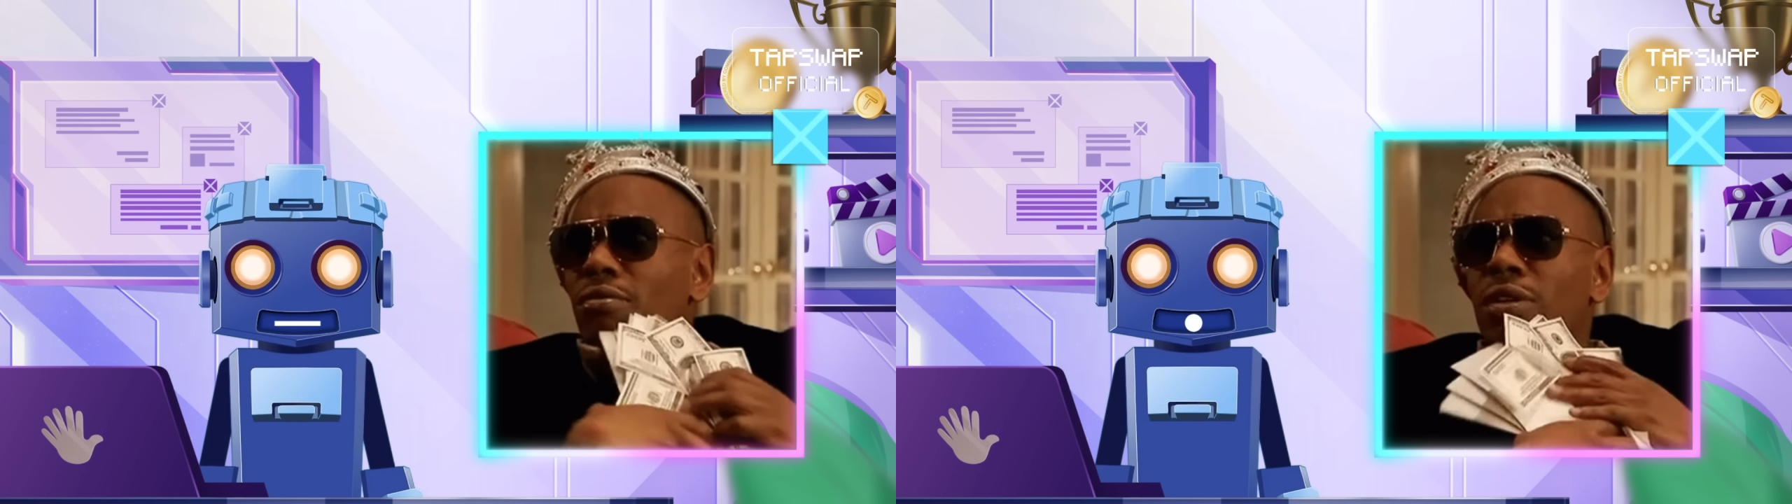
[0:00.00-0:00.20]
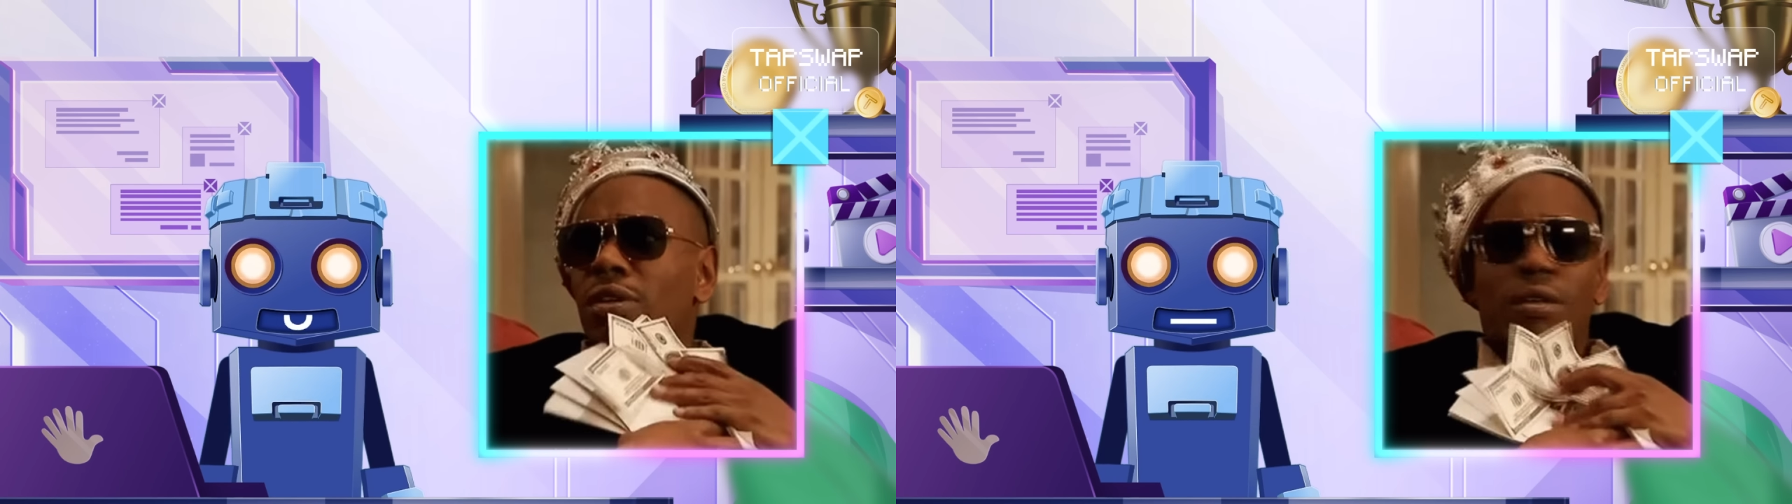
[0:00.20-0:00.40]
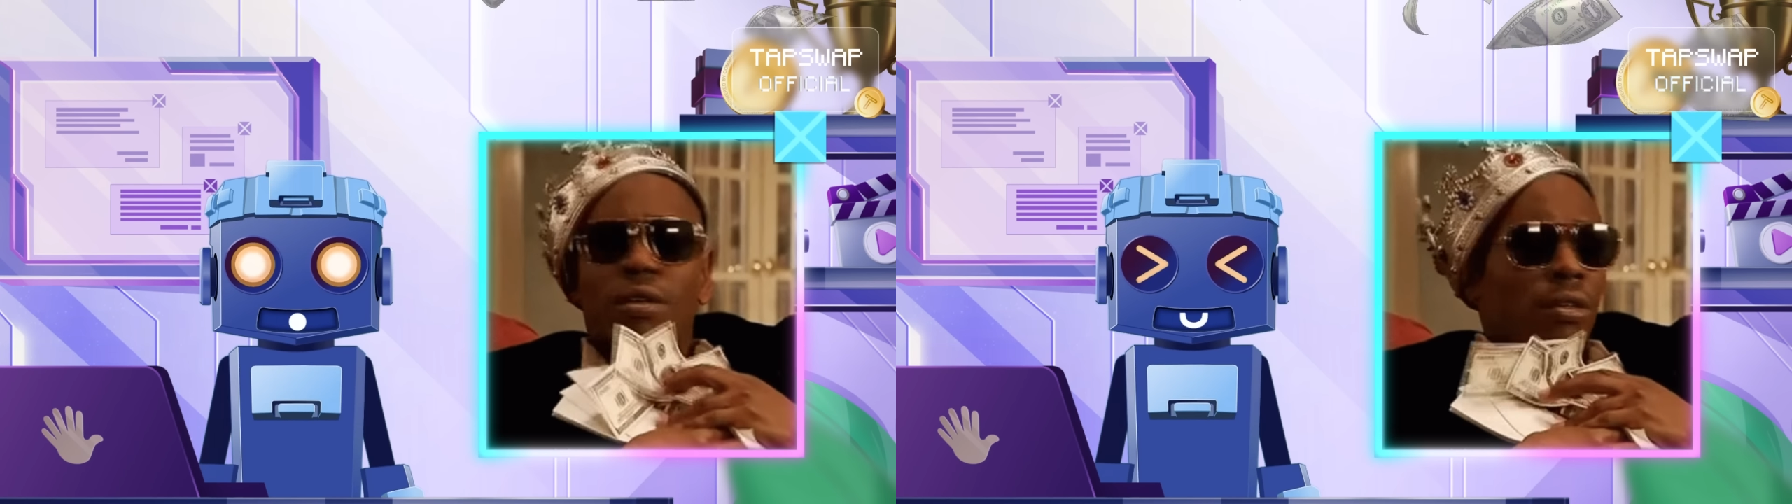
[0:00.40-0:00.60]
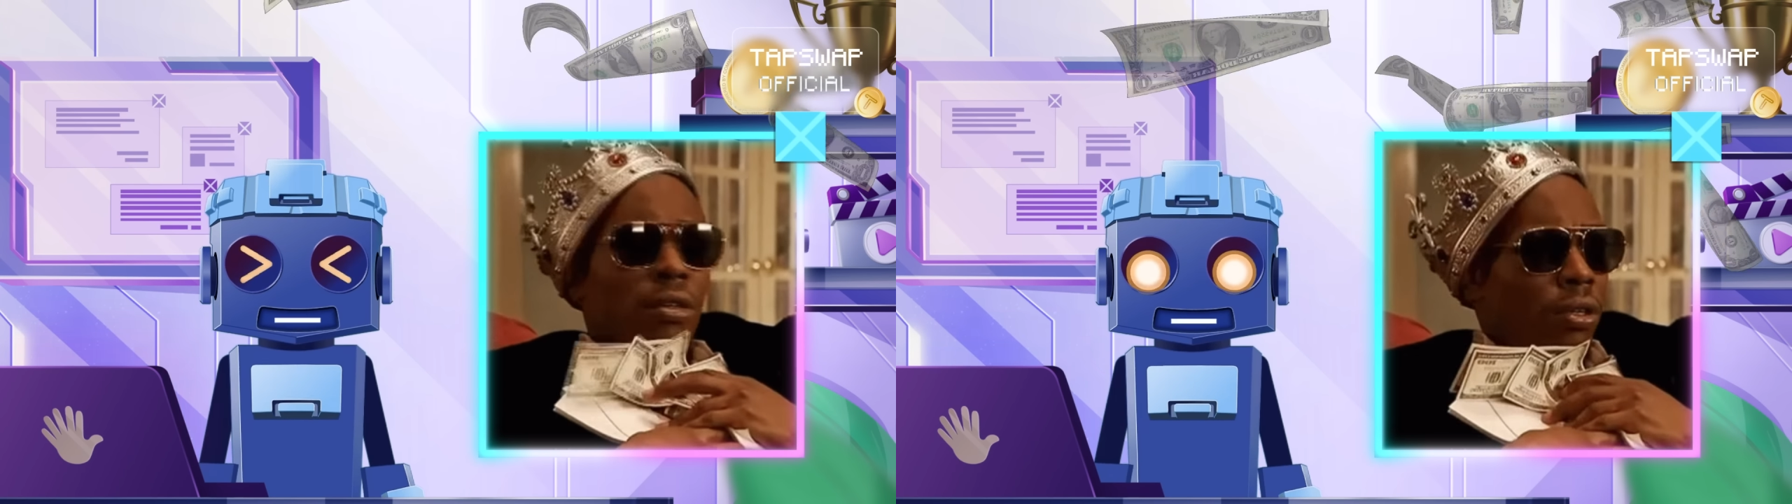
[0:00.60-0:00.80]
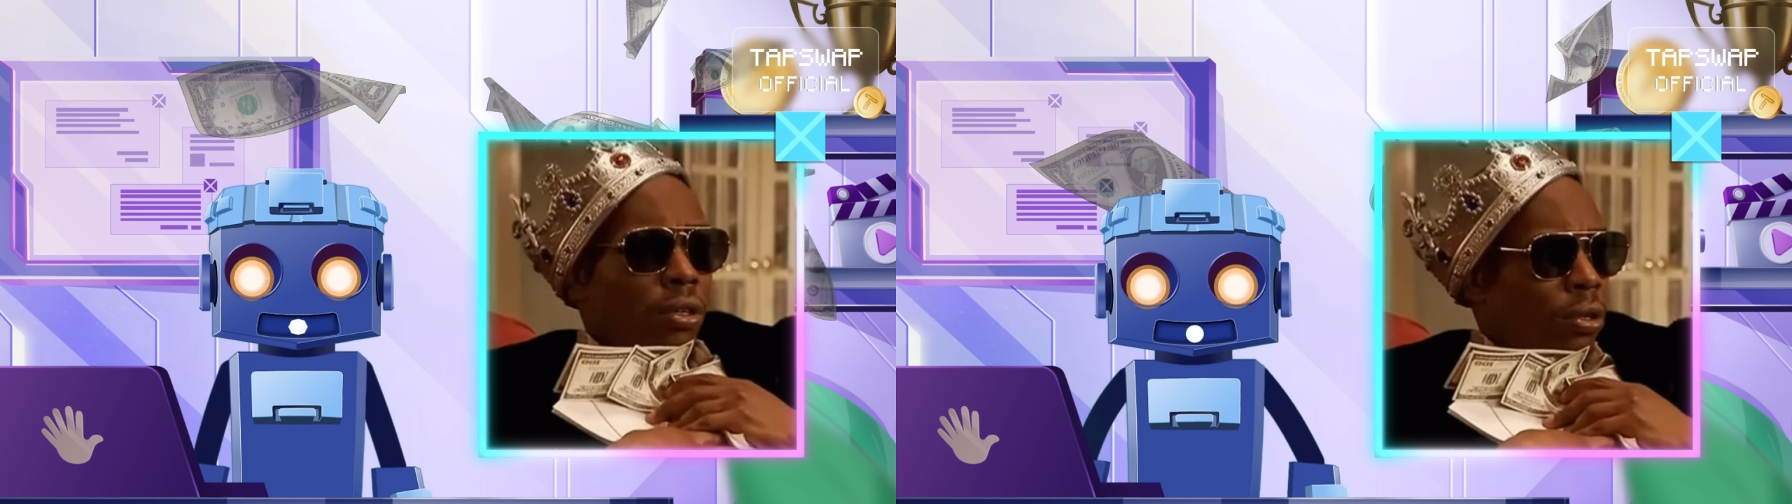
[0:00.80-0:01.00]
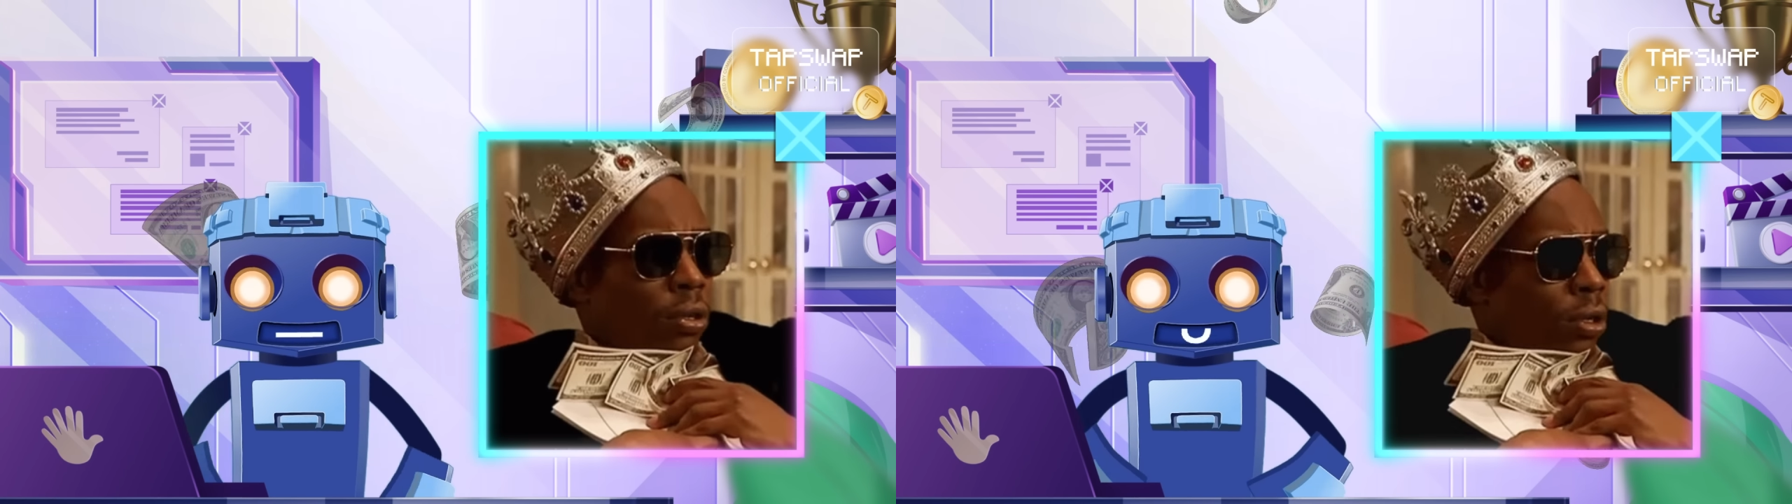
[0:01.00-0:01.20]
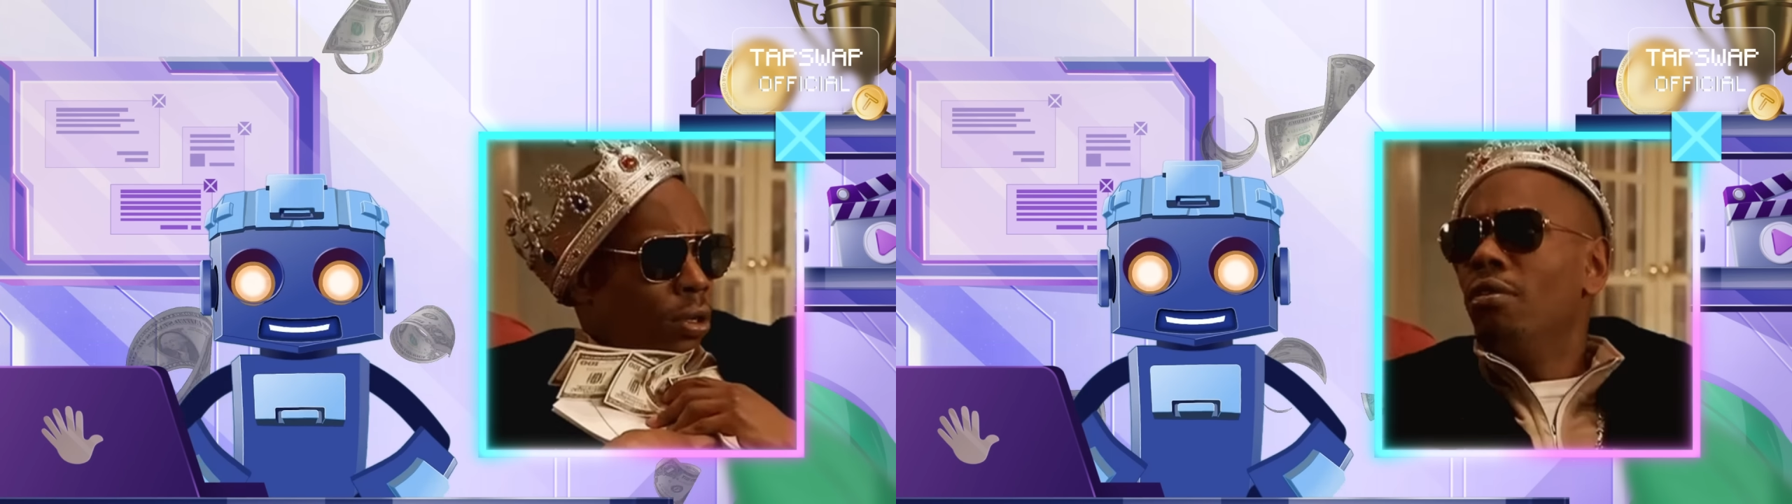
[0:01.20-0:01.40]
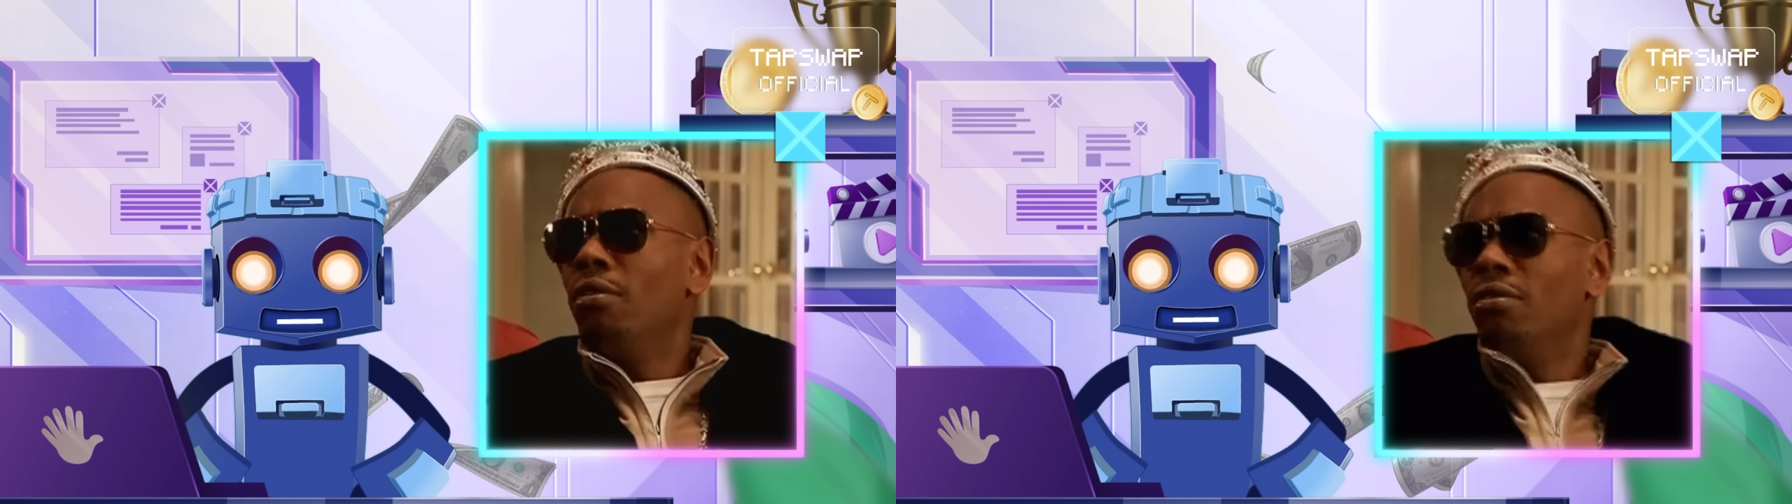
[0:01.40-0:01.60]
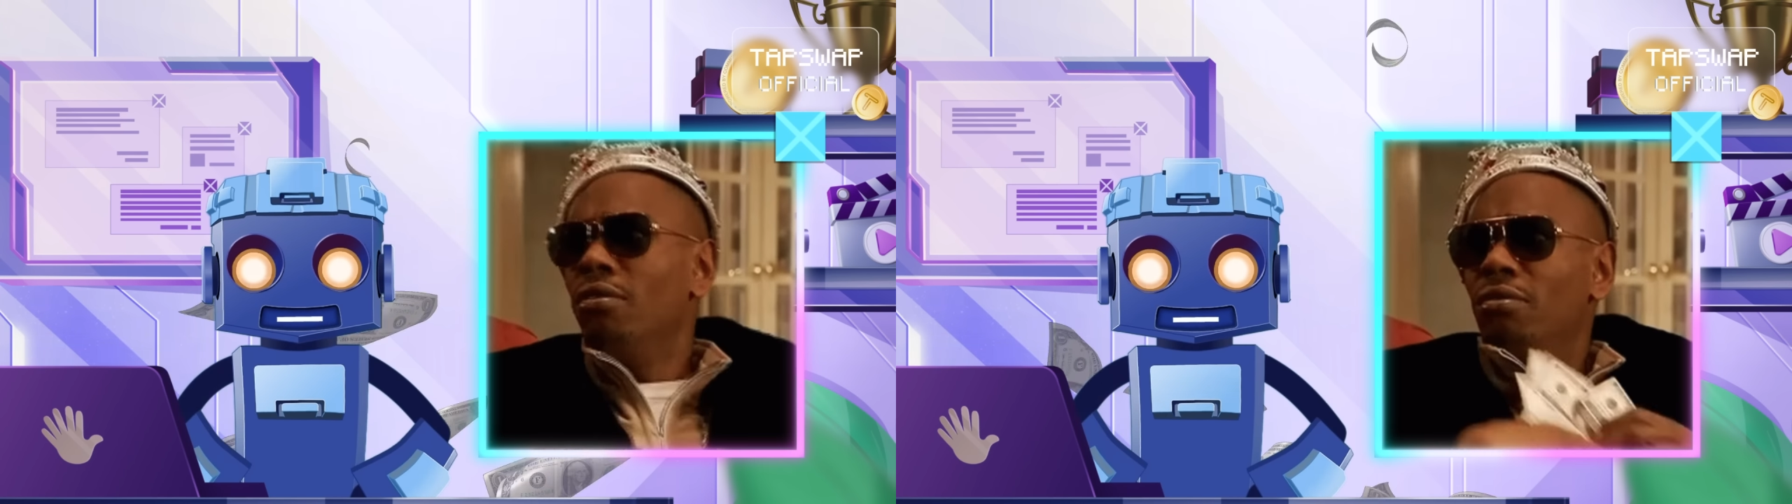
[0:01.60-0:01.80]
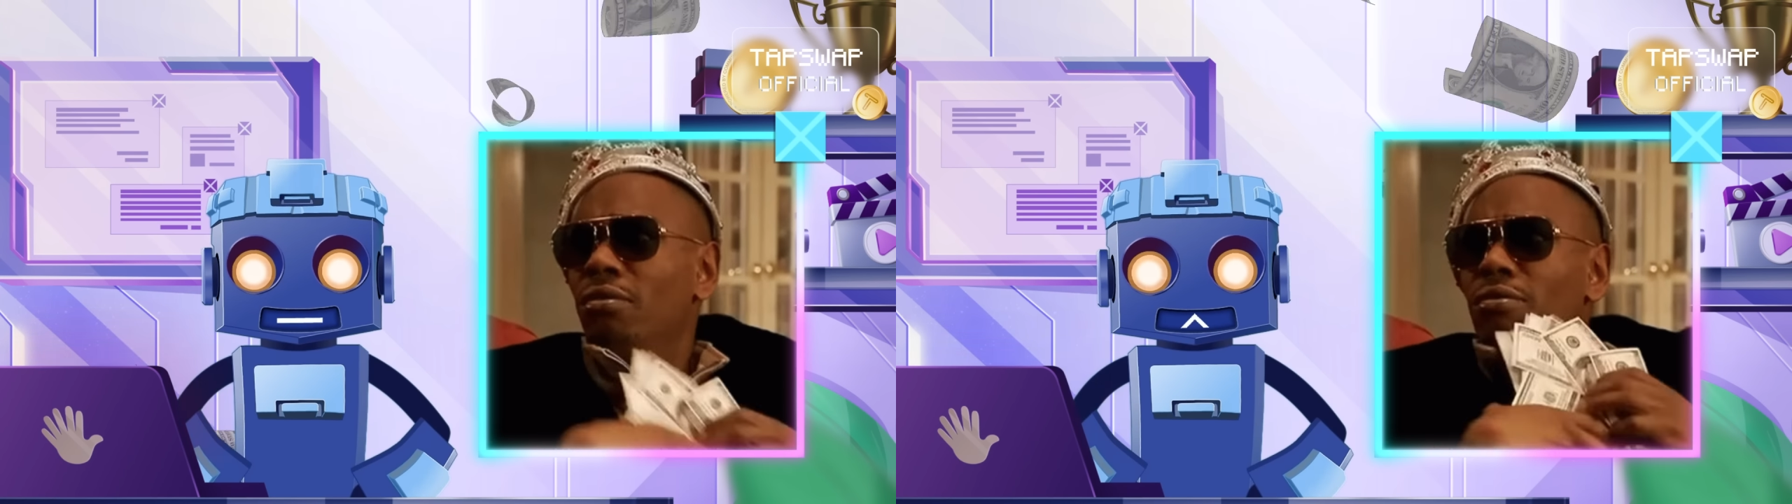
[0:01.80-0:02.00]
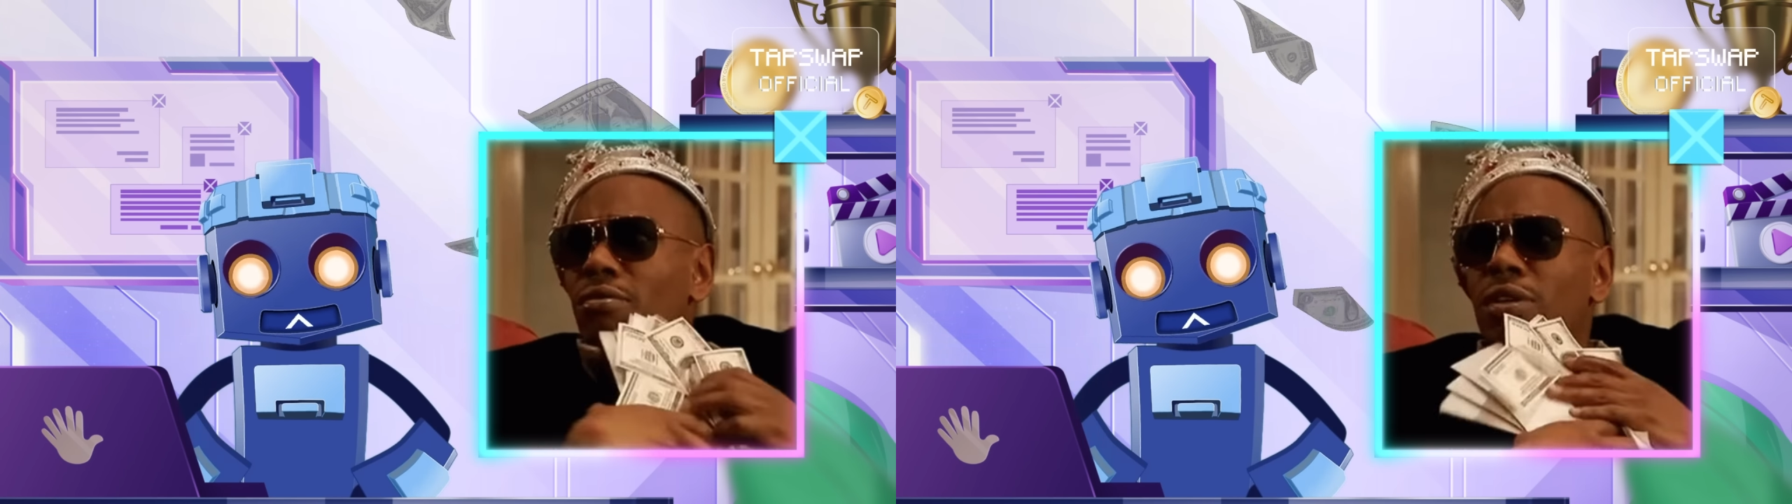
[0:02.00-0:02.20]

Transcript: a larger share of the profits.